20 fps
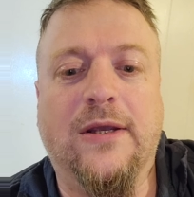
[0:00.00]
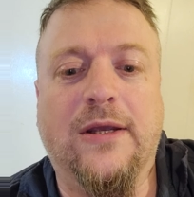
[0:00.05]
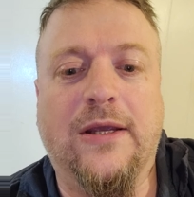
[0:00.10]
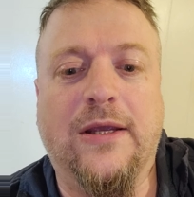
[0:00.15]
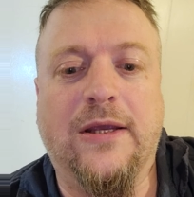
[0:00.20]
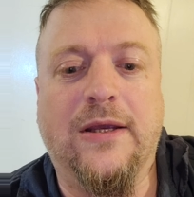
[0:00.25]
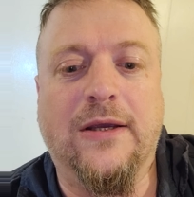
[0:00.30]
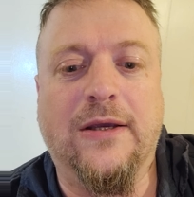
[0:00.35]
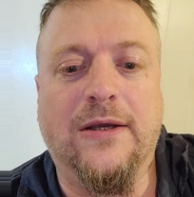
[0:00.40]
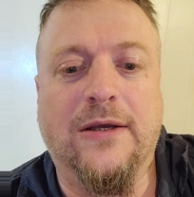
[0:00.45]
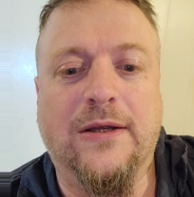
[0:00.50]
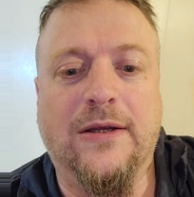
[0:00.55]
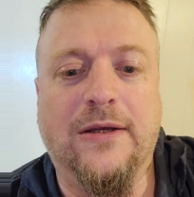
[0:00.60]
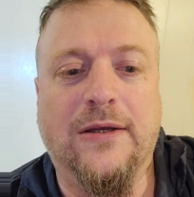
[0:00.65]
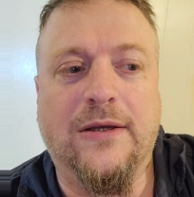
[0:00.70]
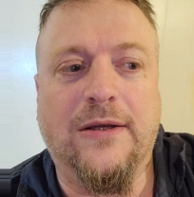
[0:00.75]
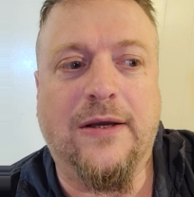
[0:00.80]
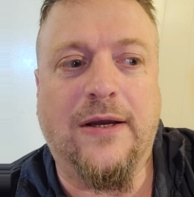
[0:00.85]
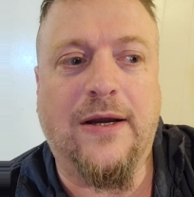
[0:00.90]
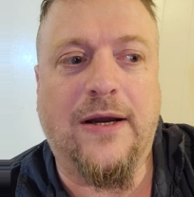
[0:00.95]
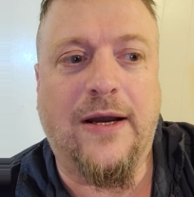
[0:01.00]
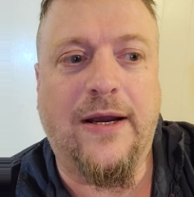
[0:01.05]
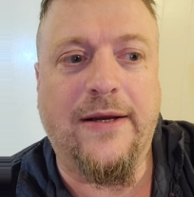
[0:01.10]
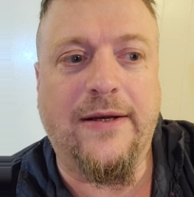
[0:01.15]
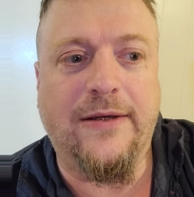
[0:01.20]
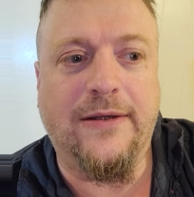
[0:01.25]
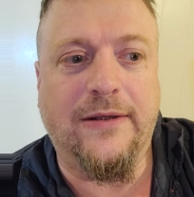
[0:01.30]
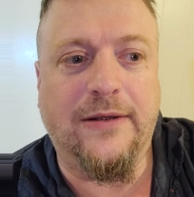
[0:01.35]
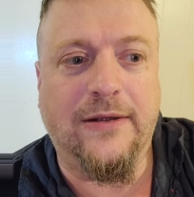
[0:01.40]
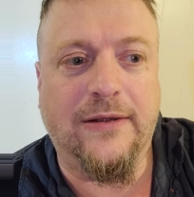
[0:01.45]
And I
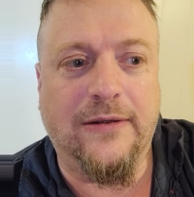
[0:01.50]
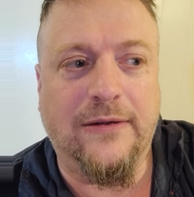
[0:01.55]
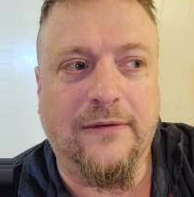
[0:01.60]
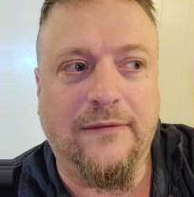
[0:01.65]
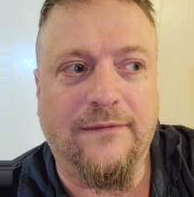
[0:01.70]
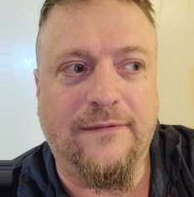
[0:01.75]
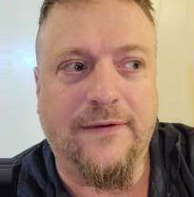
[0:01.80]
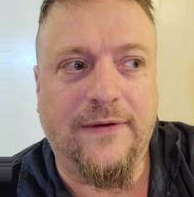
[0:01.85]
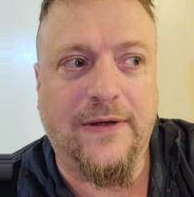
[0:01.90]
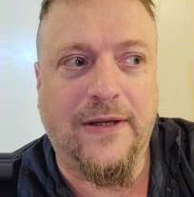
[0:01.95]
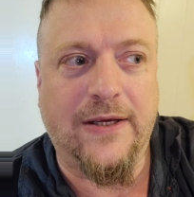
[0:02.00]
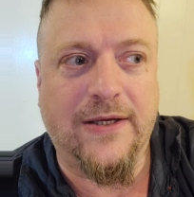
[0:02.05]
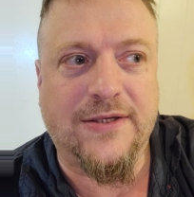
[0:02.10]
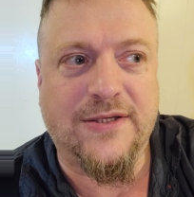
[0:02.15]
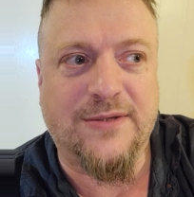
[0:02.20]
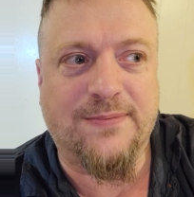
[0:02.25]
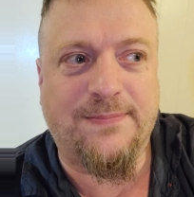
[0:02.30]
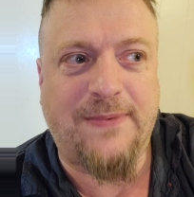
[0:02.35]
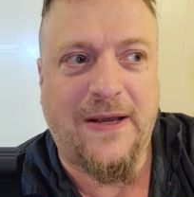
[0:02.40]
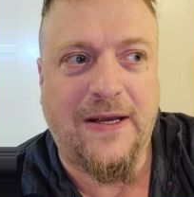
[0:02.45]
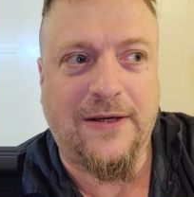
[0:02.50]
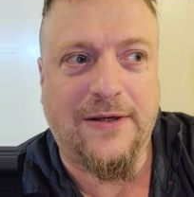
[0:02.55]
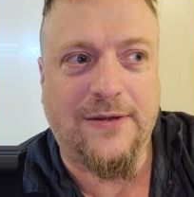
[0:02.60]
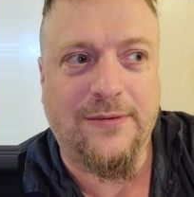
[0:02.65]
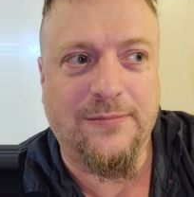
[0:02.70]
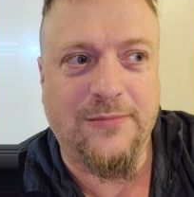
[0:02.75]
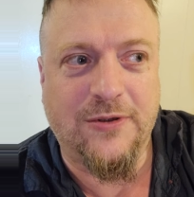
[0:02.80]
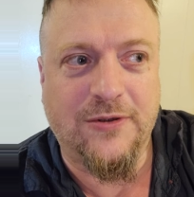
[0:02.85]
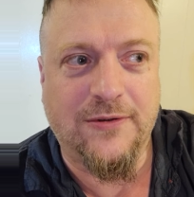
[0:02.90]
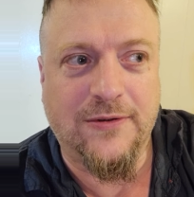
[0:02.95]
didn't live in expat
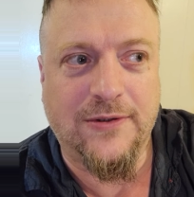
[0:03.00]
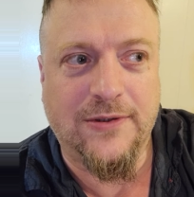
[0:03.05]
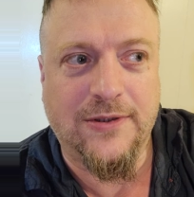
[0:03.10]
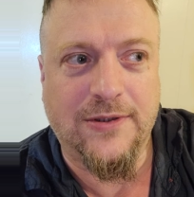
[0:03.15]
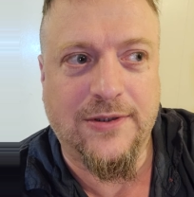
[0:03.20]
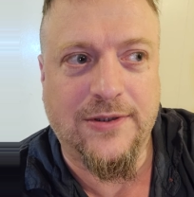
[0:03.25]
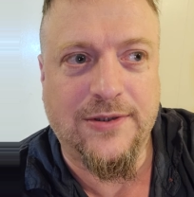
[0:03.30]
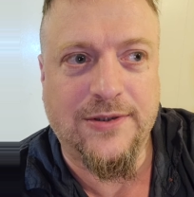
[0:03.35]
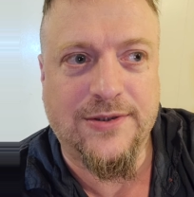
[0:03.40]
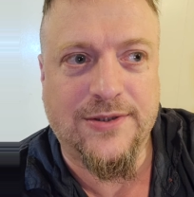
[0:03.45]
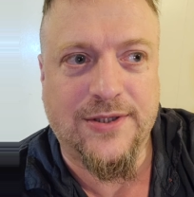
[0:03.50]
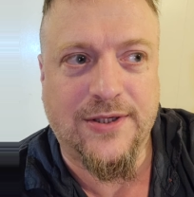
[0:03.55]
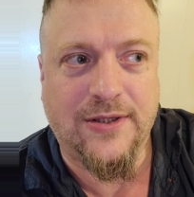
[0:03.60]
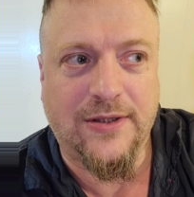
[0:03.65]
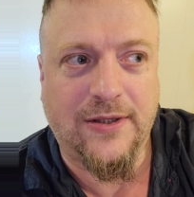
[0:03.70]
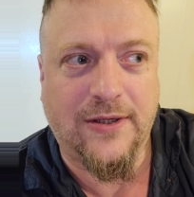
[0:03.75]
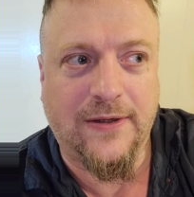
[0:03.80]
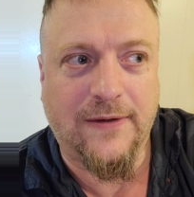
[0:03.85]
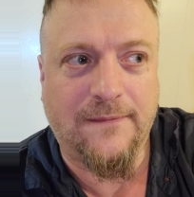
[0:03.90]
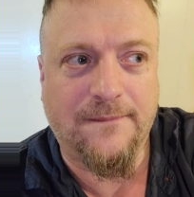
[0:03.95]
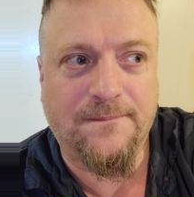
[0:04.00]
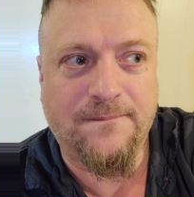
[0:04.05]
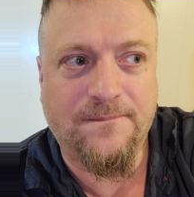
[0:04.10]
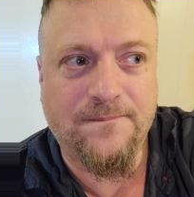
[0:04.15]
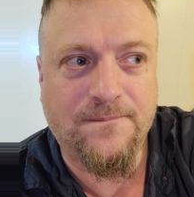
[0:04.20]
communities, and like,